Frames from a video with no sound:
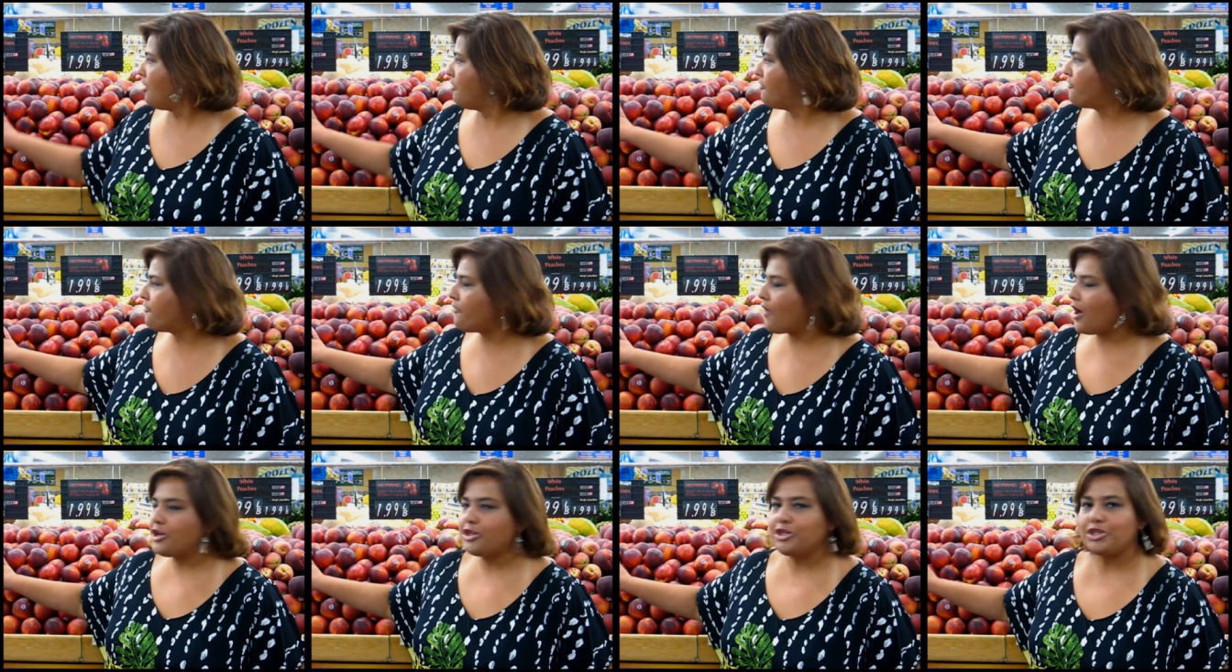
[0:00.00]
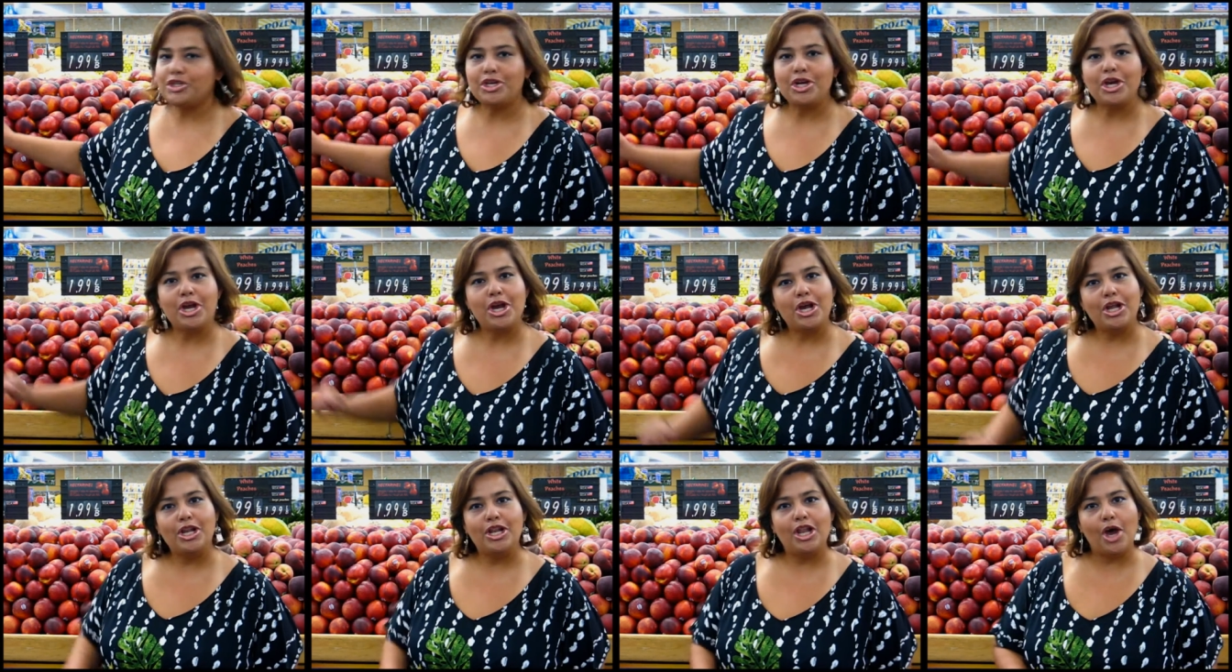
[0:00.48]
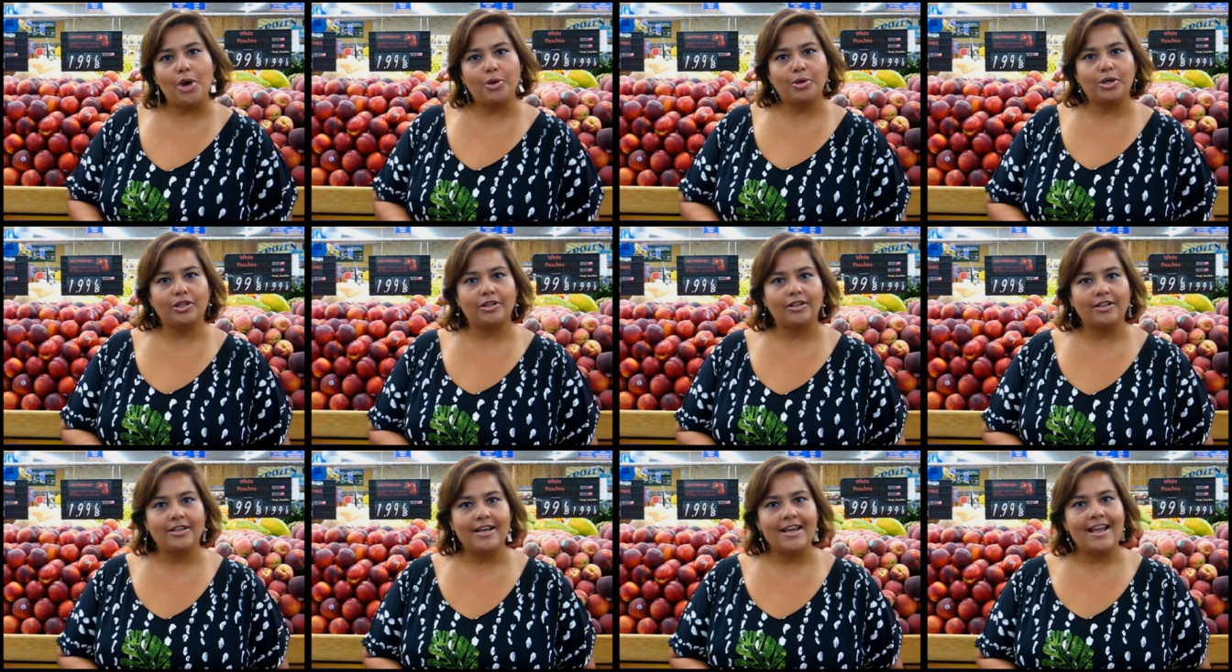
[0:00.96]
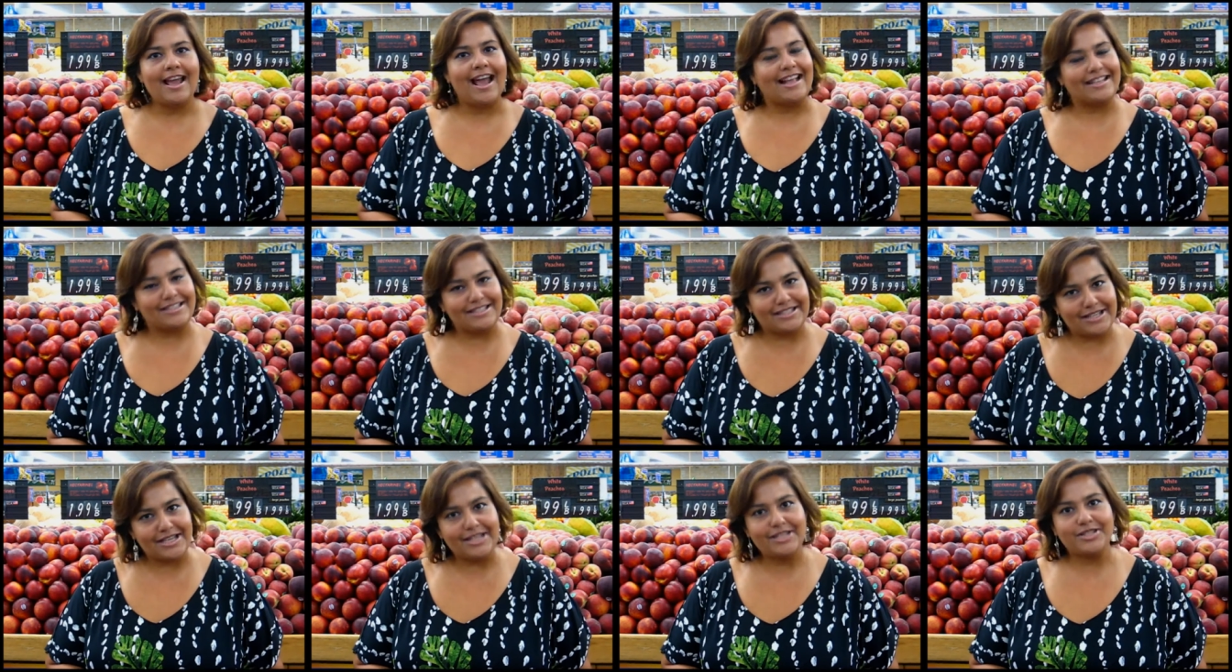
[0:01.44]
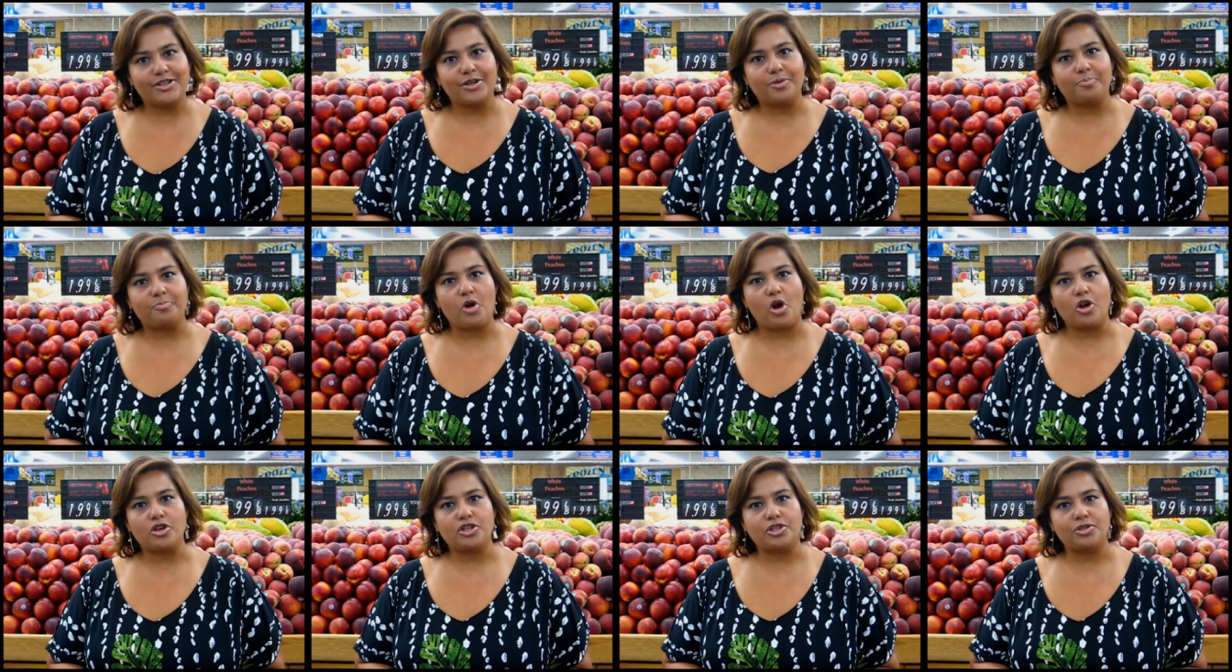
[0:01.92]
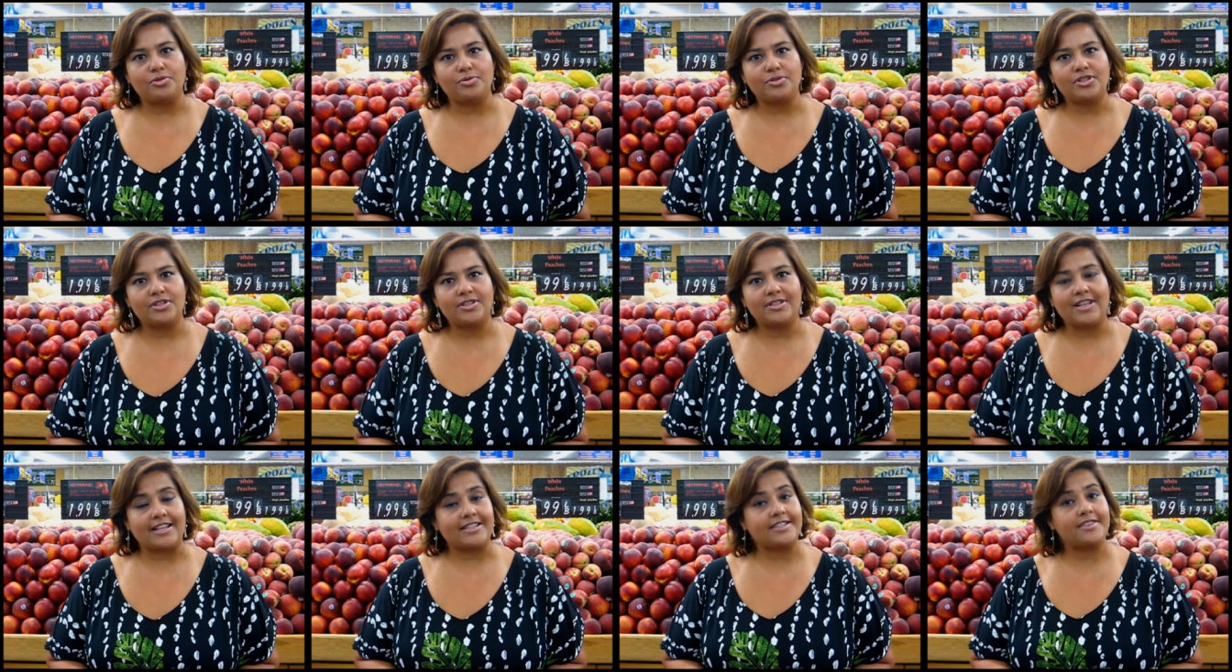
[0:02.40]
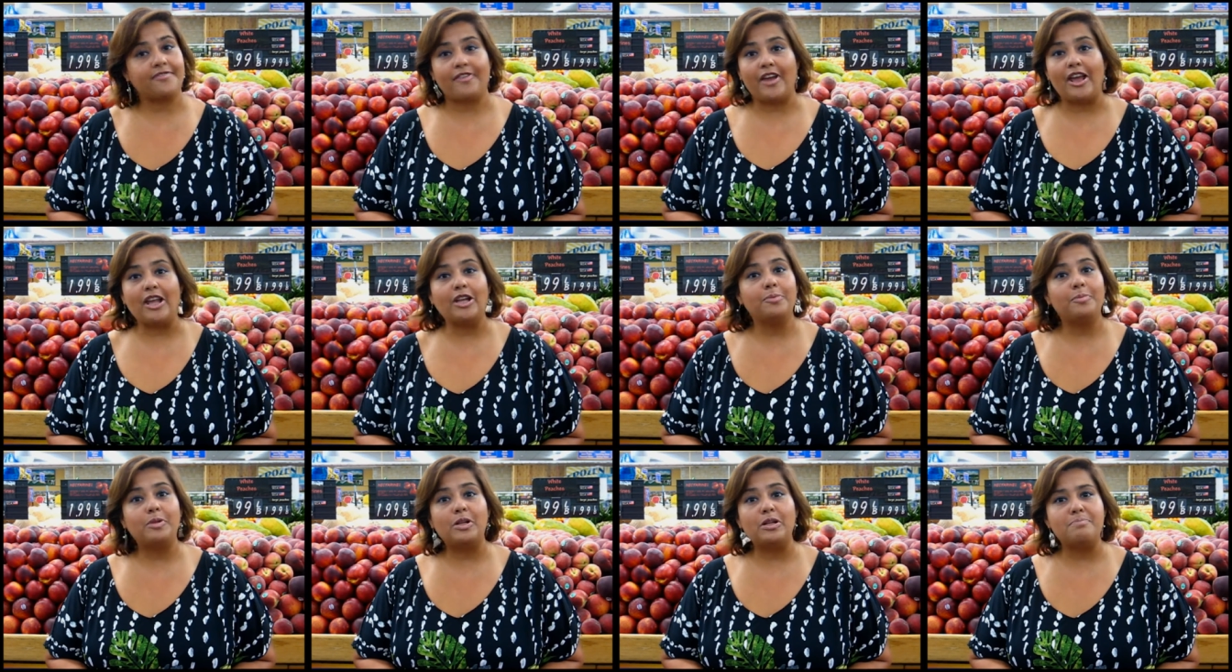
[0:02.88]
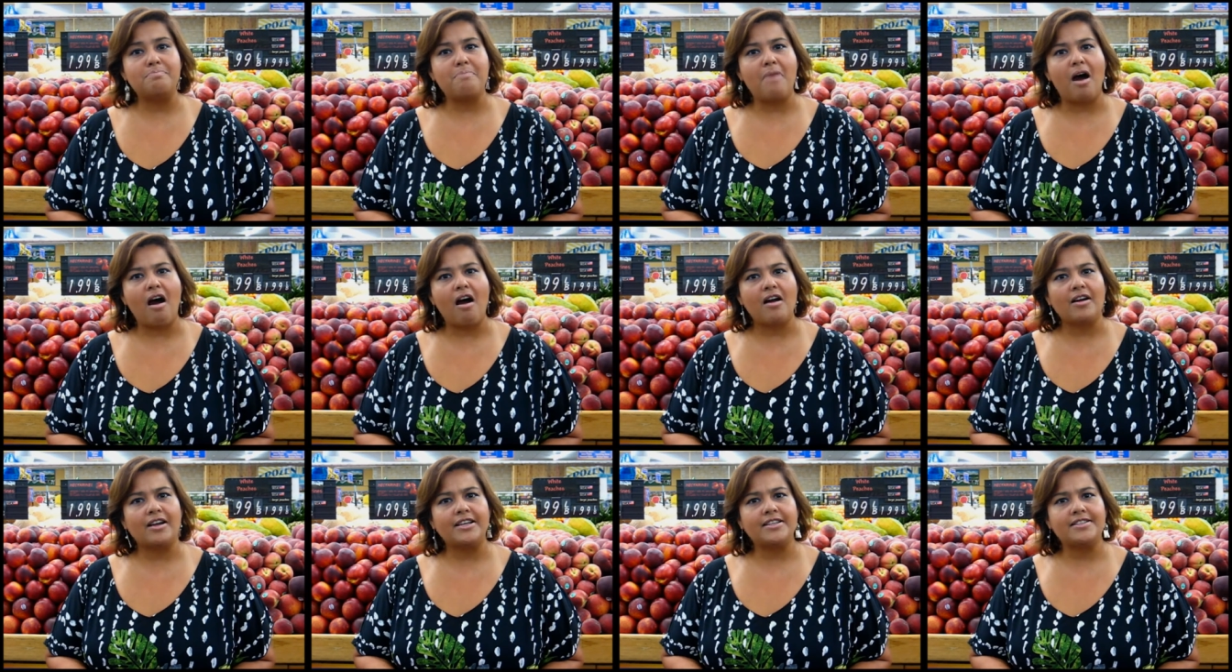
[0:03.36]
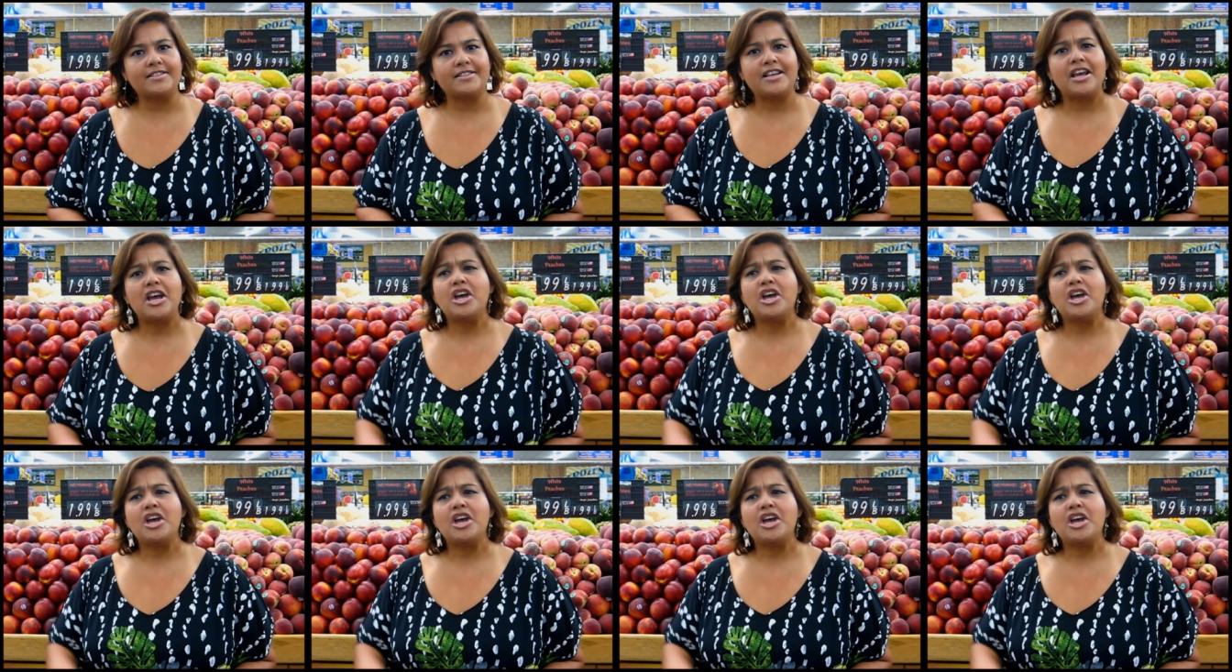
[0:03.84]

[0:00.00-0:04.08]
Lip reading: Fresh, local and seasonal produce that's available in markets